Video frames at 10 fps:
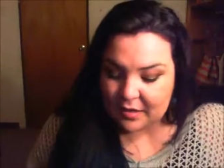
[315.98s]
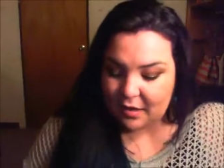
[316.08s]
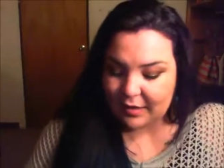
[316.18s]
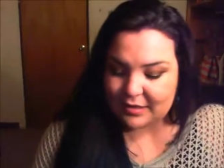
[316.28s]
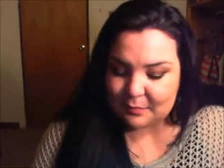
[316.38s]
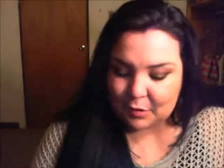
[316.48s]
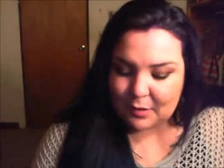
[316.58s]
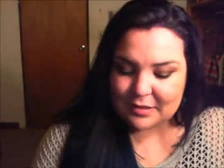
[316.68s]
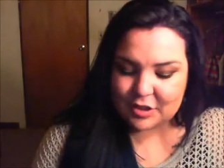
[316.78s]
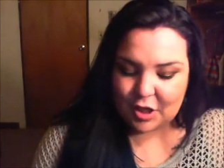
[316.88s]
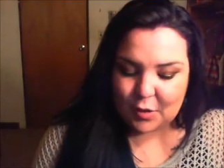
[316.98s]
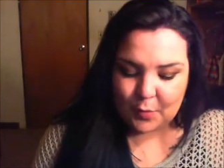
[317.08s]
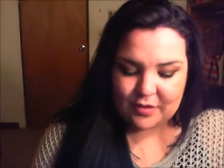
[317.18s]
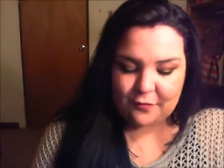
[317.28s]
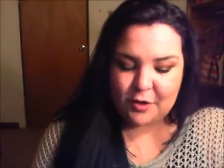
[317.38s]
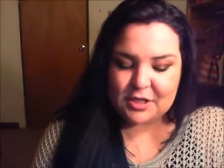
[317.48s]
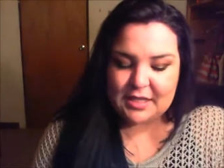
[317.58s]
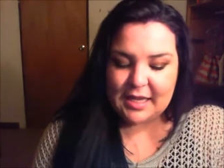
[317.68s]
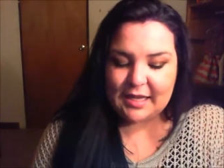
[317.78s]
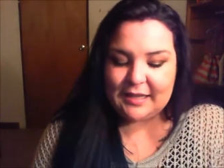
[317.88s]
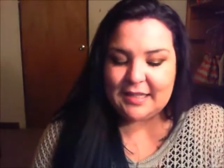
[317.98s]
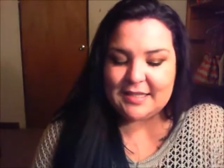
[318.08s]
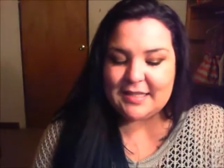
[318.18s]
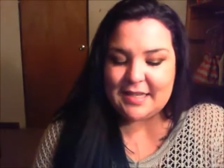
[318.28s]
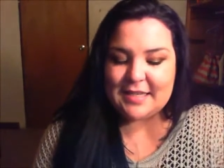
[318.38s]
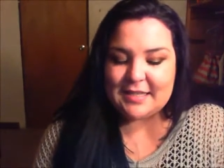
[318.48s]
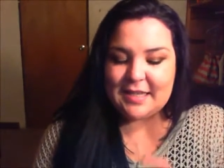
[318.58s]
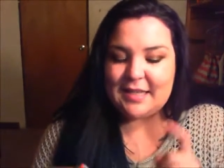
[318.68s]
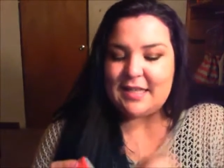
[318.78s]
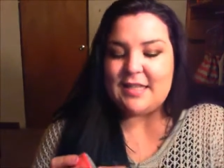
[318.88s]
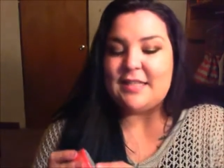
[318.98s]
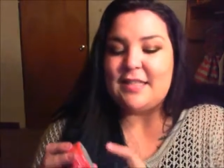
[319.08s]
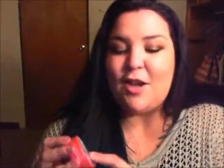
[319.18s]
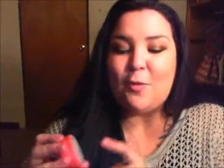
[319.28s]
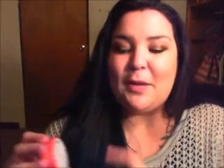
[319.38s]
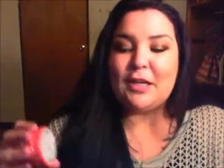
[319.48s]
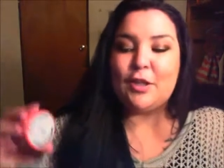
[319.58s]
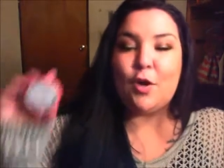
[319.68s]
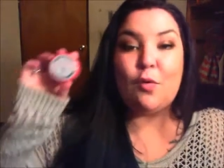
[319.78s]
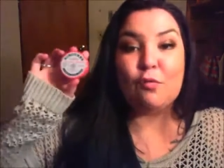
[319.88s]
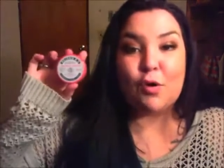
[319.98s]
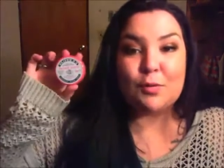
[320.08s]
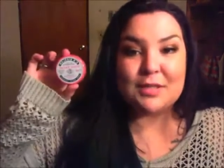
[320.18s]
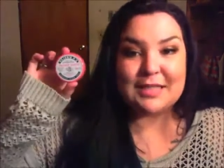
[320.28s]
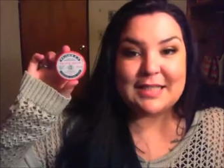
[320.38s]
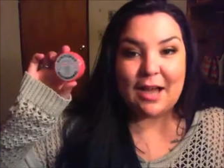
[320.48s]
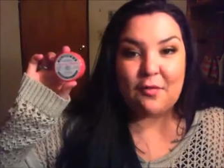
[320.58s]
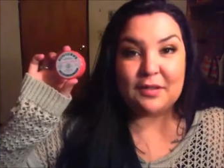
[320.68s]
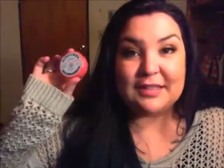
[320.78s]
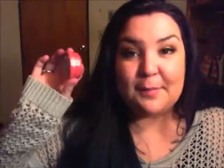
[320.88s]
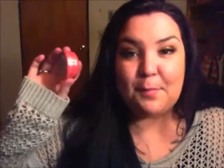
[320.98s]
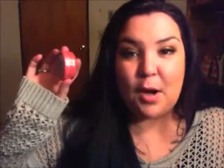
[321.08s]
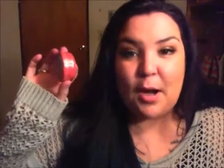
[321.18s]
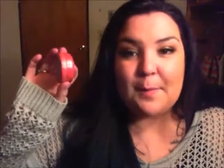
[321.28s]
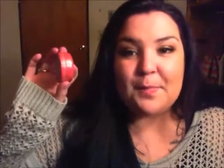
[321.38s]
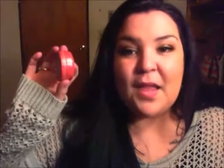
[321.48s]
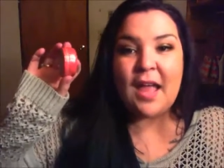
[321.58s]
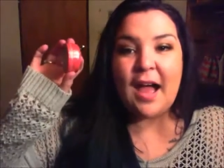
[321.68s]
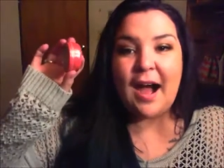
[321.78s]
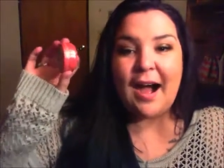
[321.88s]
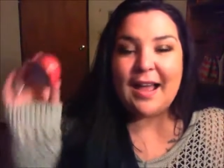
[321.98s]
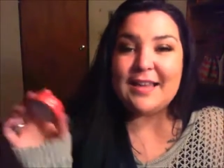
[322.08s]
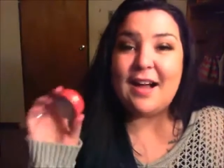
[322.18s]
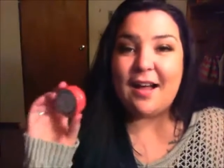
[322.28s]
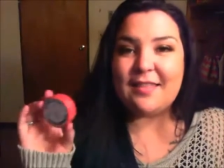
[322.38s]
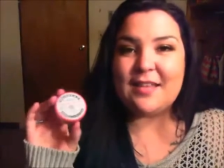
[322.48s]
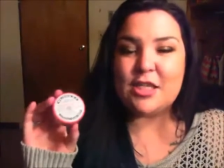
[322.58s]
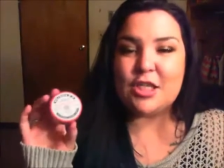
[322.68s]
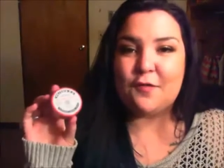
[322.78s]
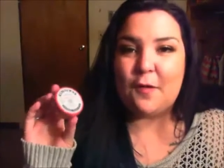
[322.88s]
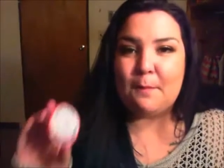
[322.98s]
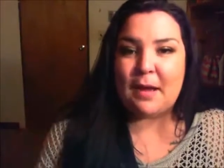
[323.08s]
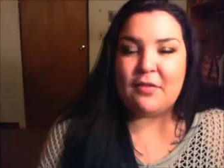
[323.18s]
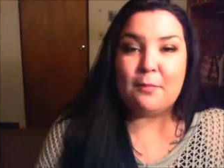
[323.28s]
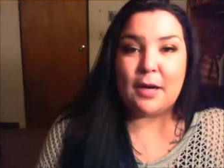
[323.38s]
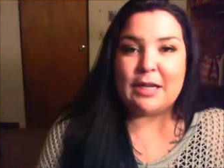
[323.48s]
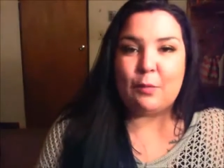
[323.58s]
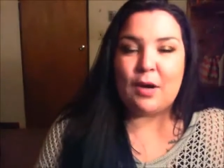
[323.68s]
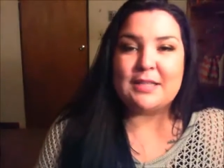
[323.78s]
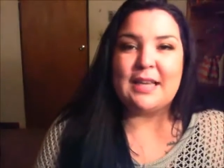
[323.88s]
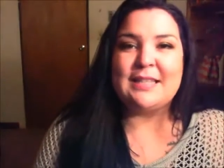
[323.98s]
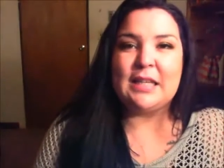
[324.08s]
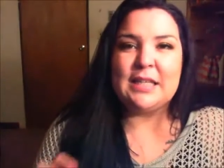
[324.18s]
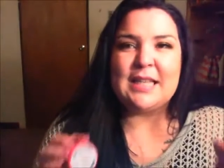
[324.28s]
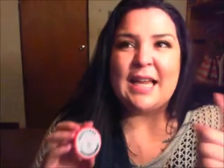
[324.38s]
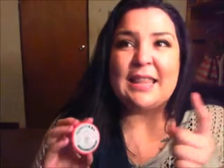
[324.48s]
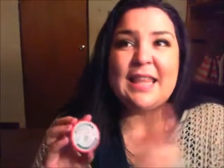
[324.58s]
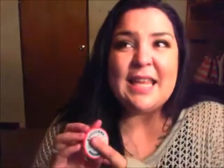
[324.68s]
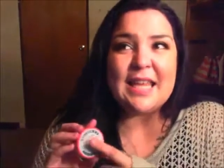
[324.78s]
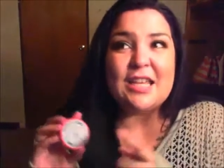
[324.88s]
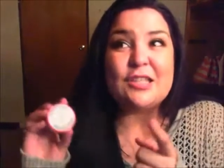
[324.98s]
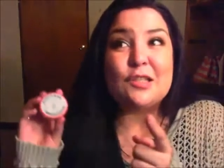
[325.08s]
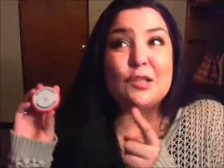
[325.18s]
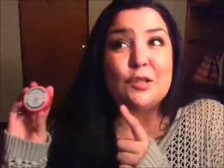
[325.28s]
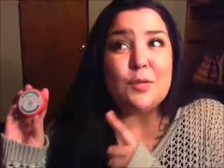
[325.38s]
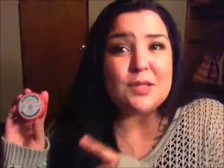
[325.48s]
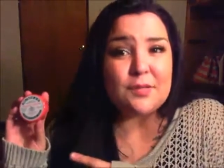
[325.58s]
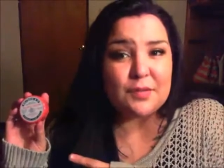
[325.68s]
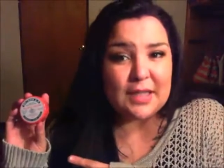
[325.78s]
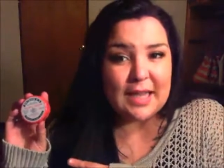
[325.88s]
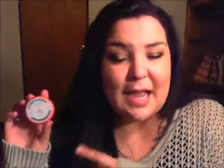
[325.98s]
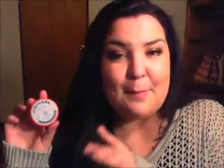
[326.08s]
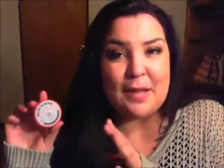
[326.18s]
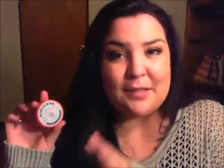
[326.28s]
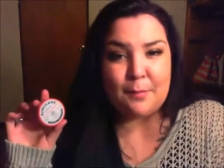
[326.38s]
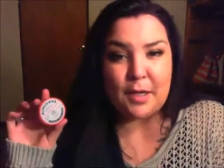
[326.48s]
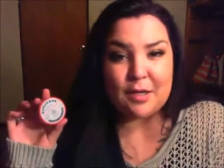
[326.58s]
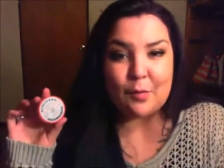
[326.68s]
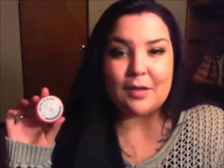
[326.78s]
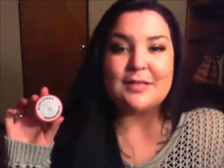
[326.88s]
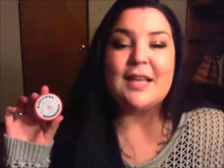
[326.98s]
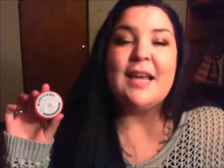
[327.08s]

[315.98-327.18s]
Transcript: Alright, so I'm going to go ahead and start with the first thing. This is the C O Bigelow Rose Salve Lip Balm. I got this from Bath and Body Works. I sell this, I think, exclusively at Bath and Body Works.